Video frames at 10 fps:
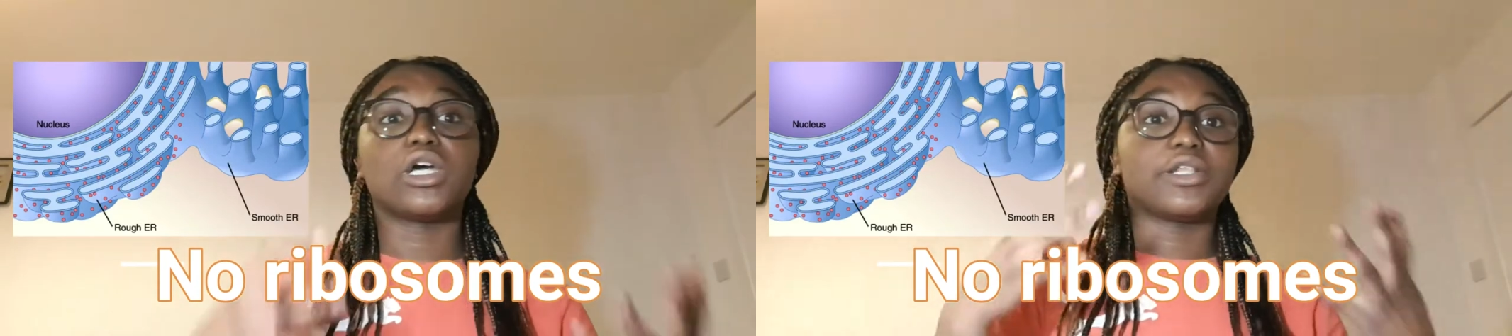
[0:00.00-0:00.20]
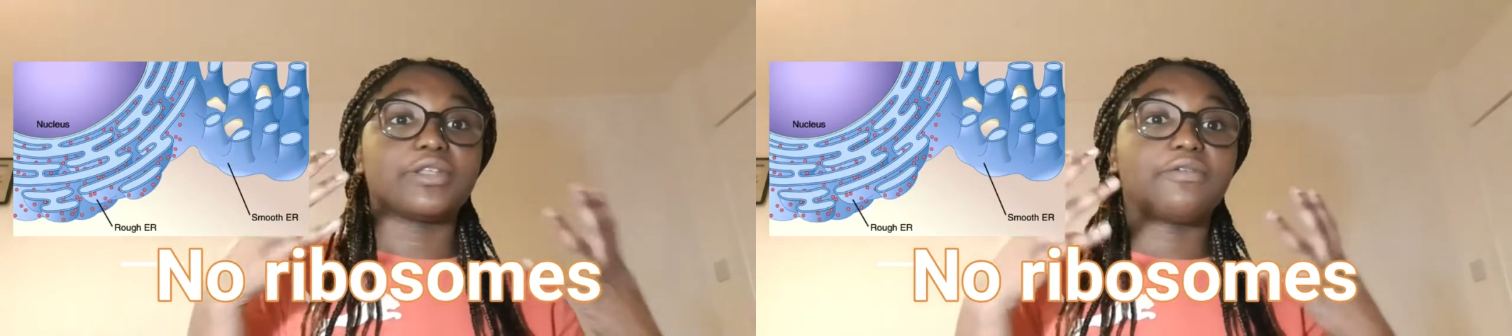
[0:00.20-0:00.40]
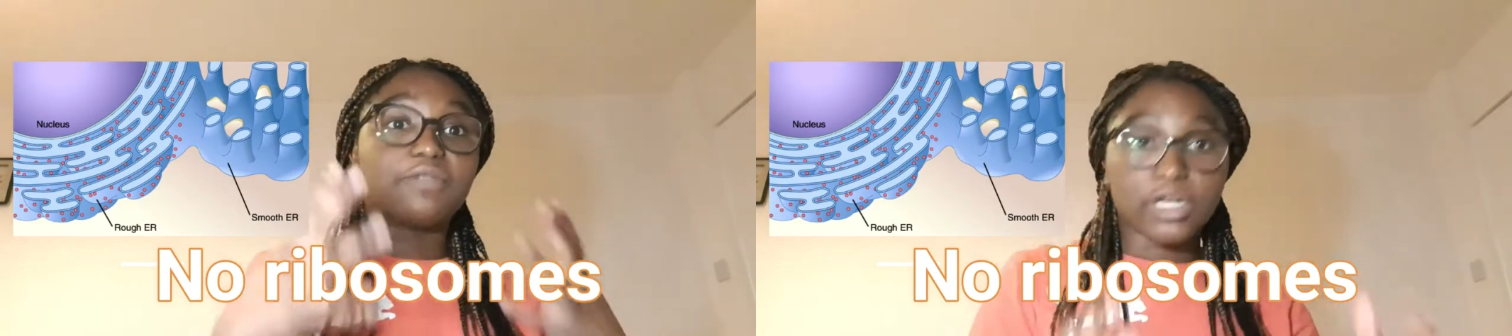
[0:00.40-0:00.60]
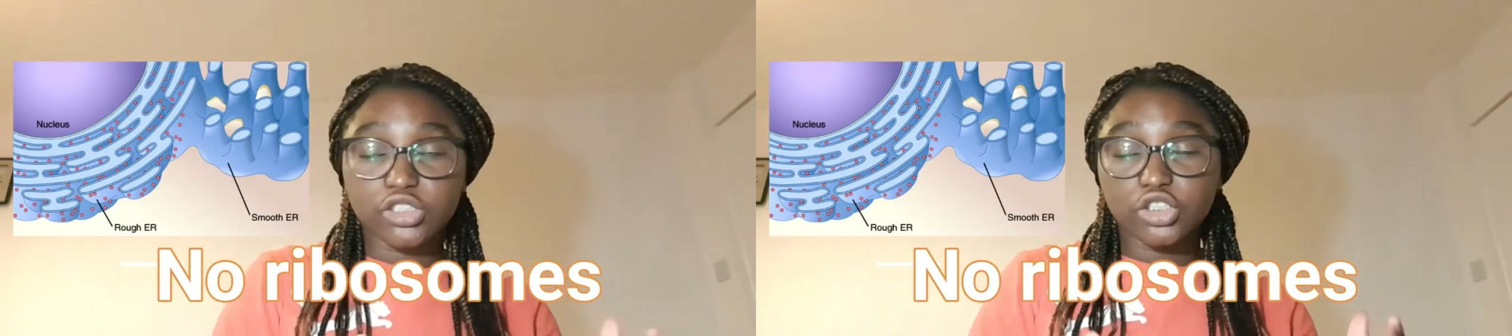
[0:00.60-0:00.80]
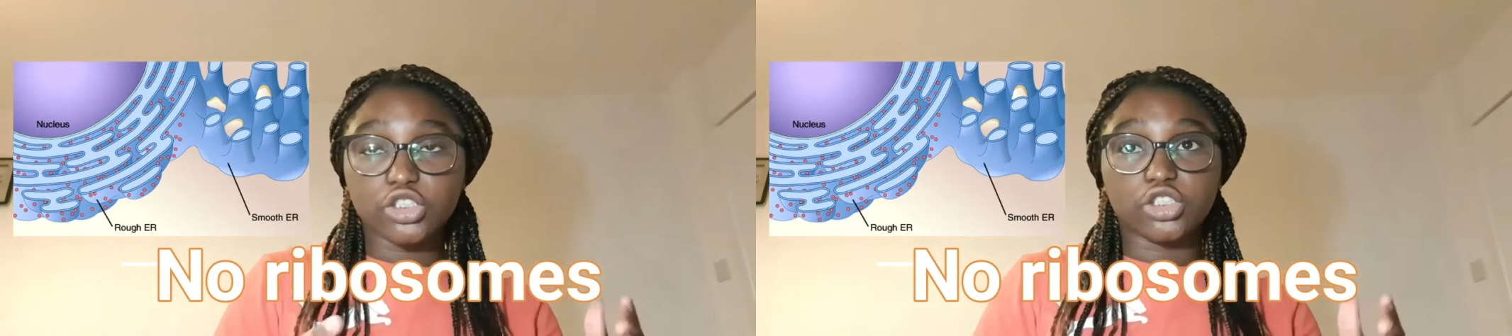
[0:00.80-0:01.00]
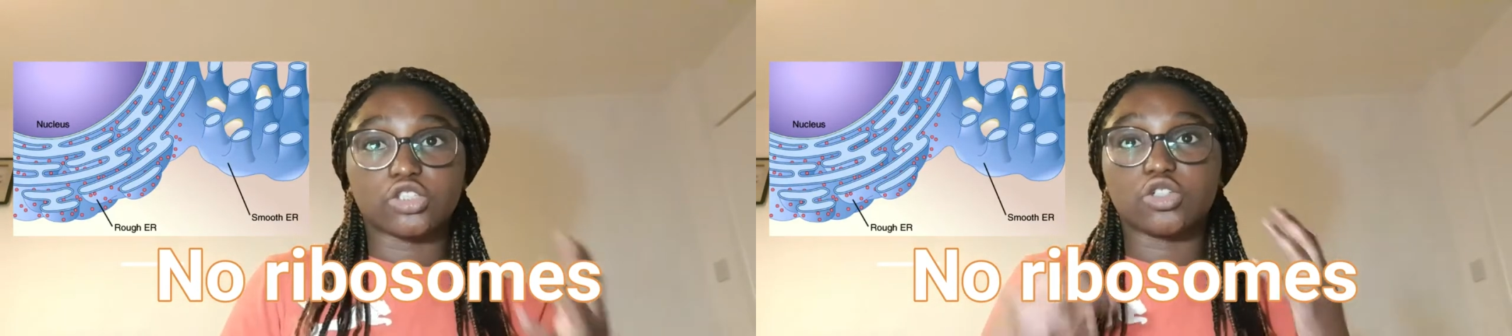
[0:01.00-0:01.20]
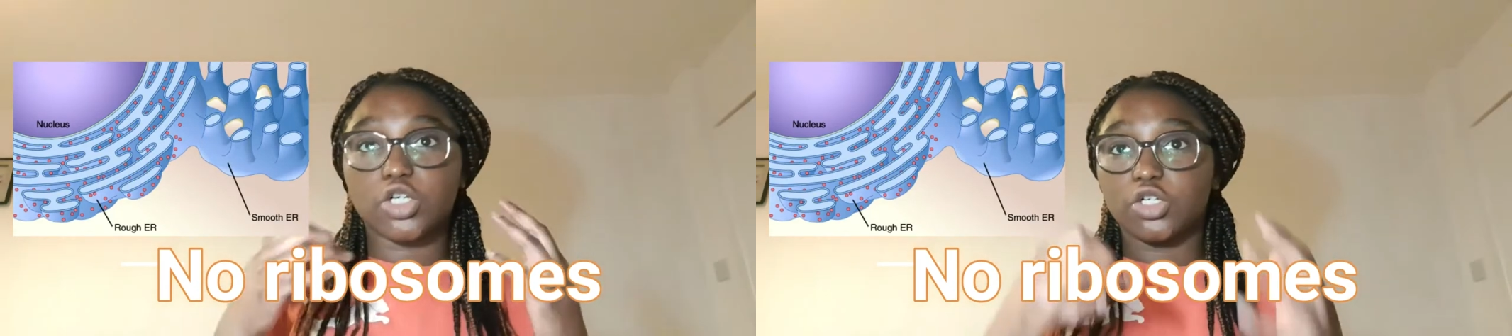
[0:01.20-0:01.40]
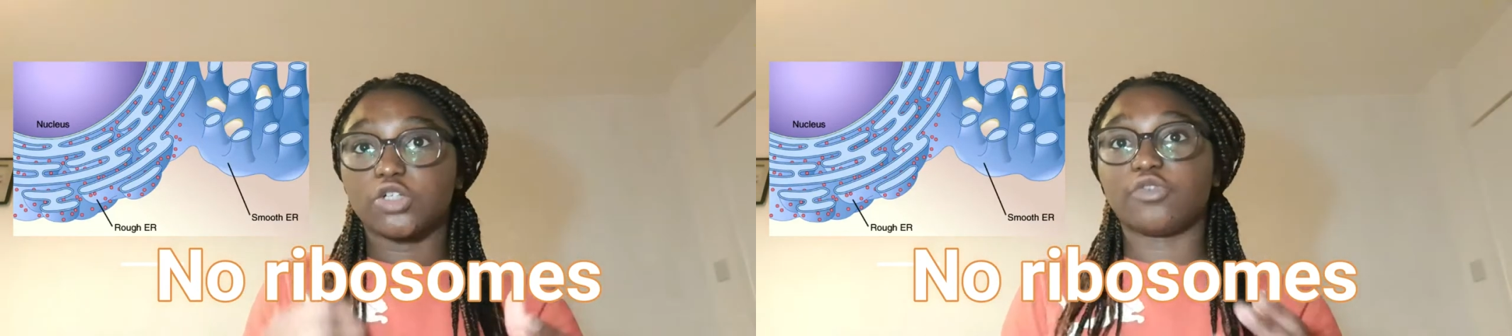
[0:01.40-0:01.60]
the function
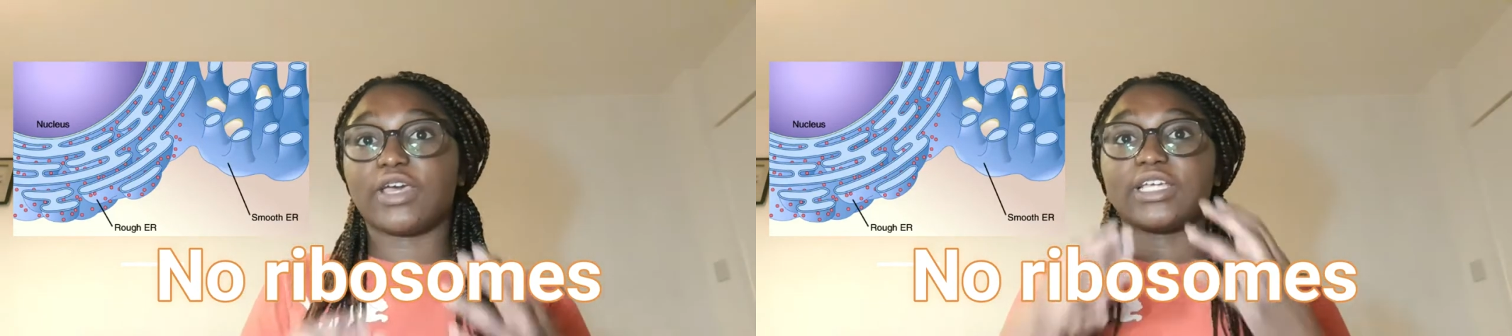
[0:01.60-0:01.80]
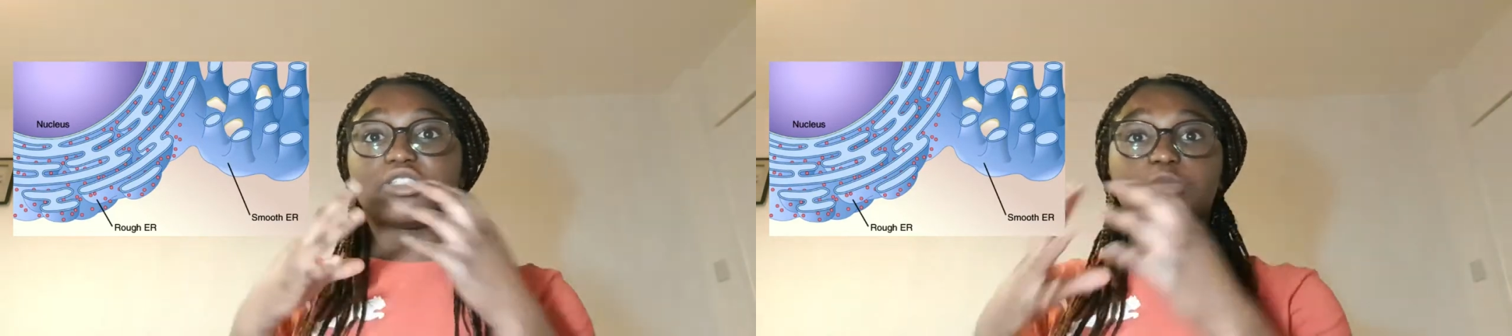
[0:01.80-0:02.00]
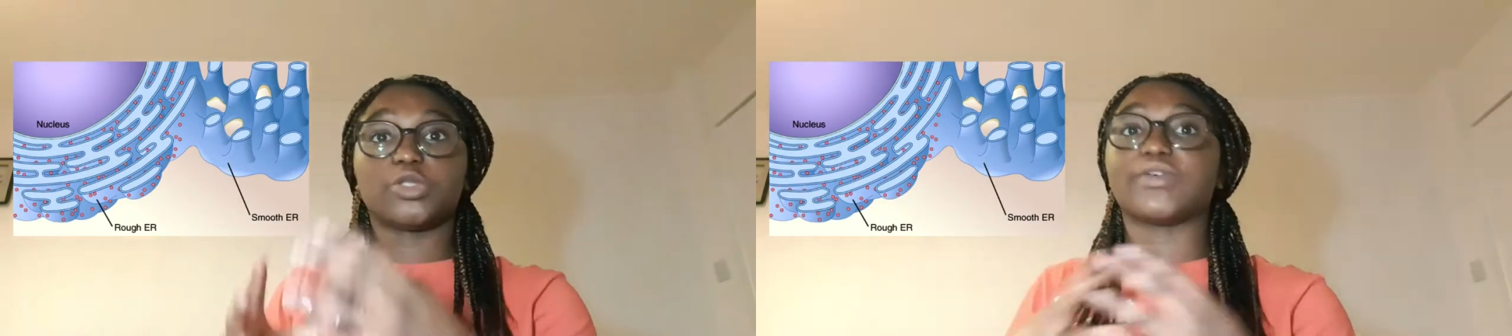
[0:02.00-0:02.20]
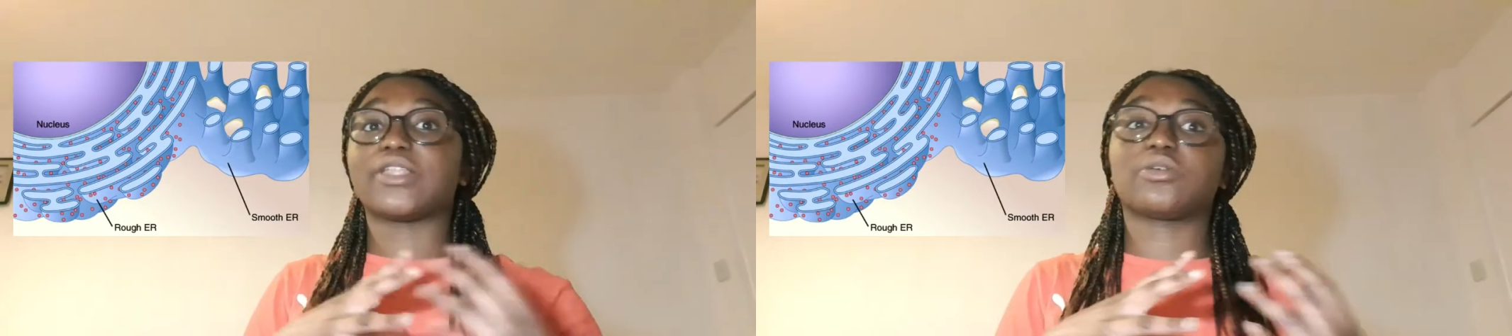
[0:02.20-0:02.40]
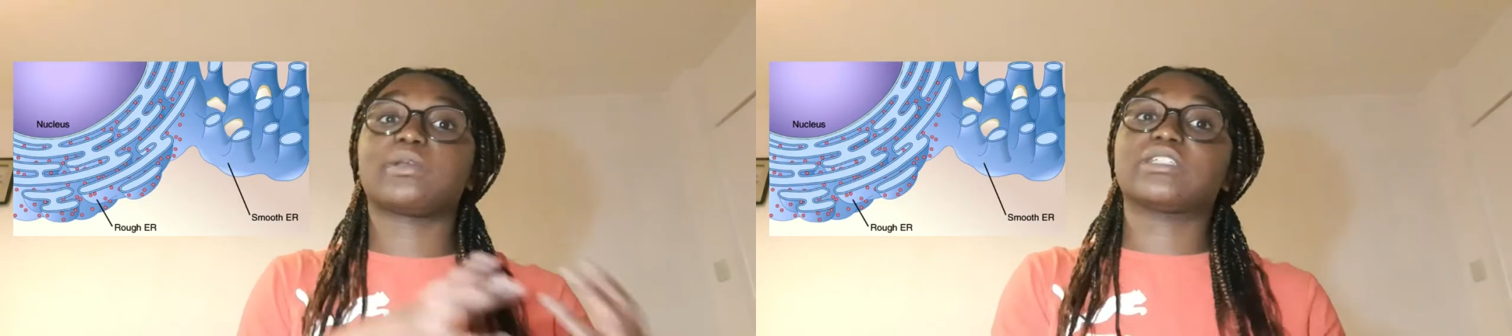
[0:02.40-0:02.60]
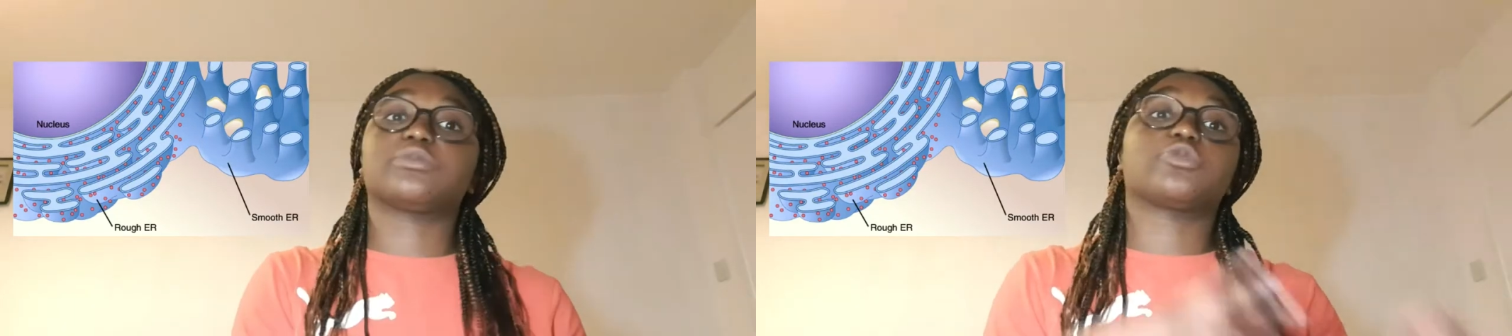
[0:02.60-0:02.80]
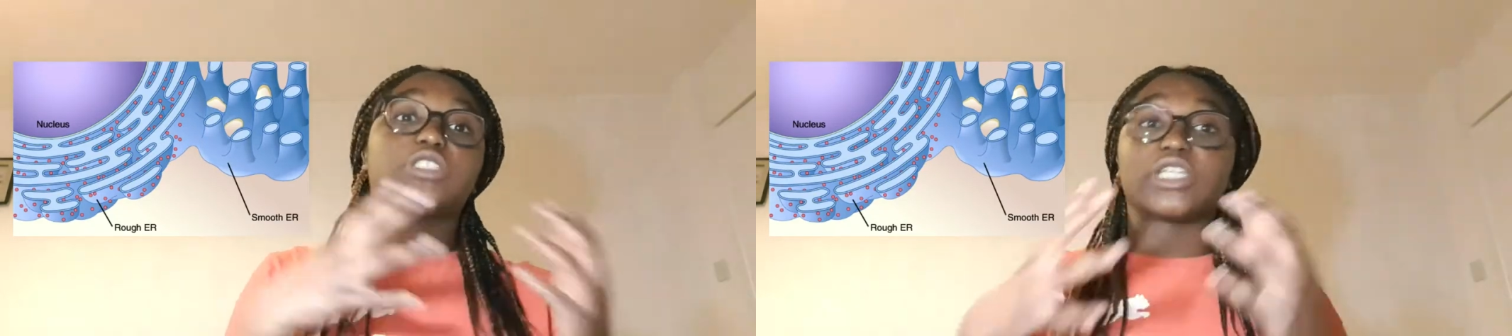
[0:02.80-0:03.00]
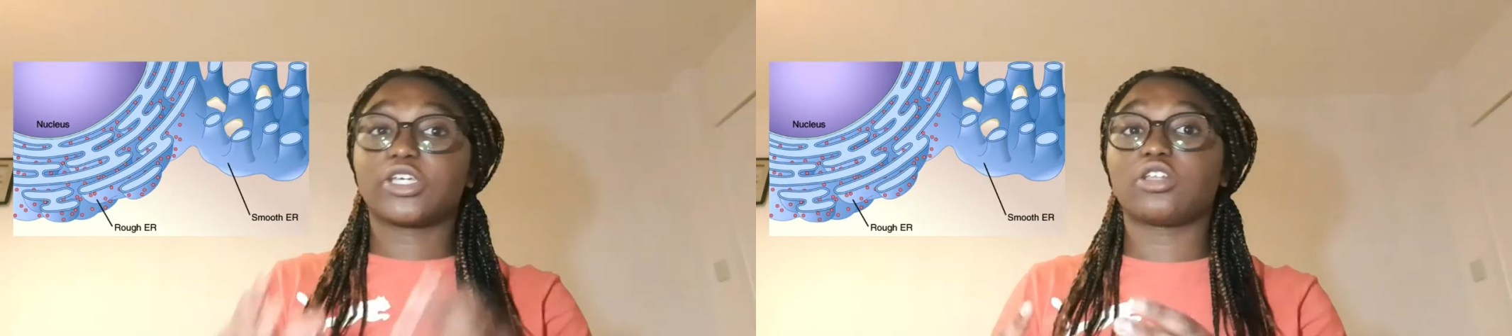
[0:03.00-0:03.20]
of a smooth endoplasmic
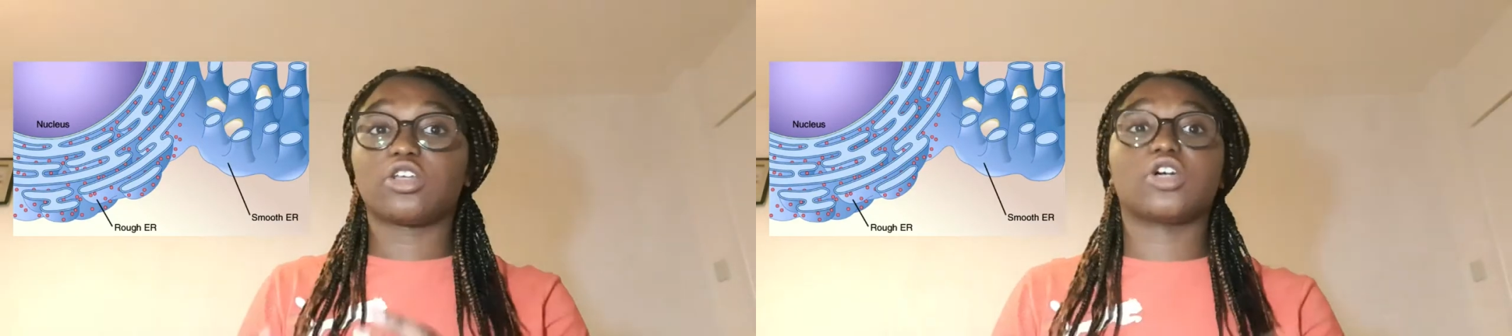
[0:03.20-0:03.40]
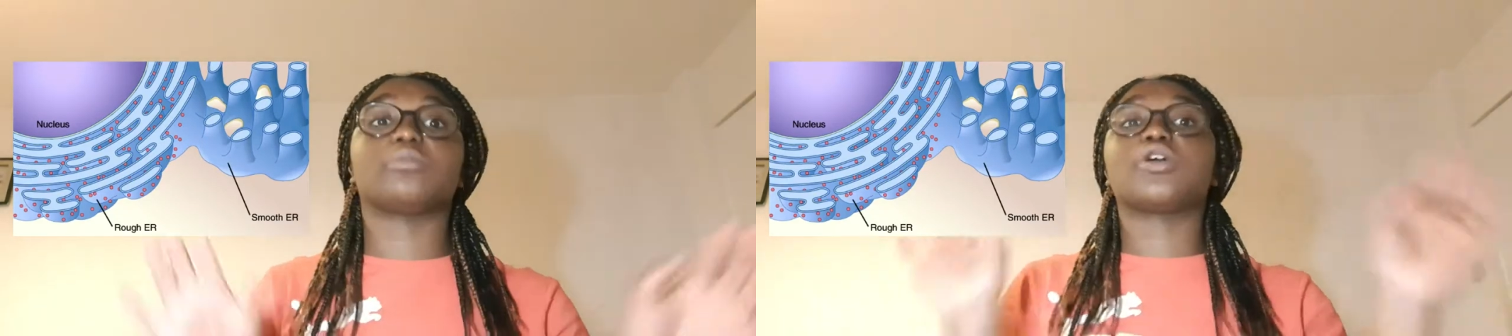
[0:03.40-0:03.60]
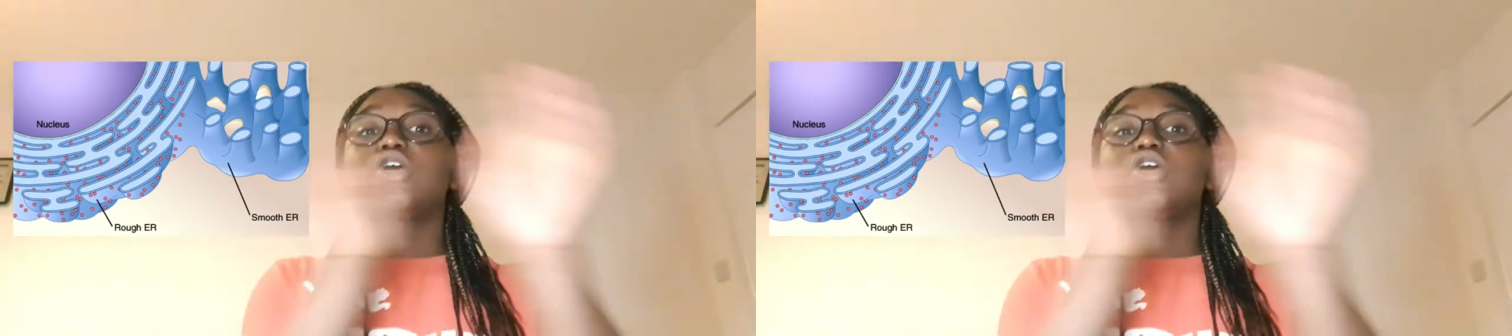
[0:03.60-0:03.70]
reticulum,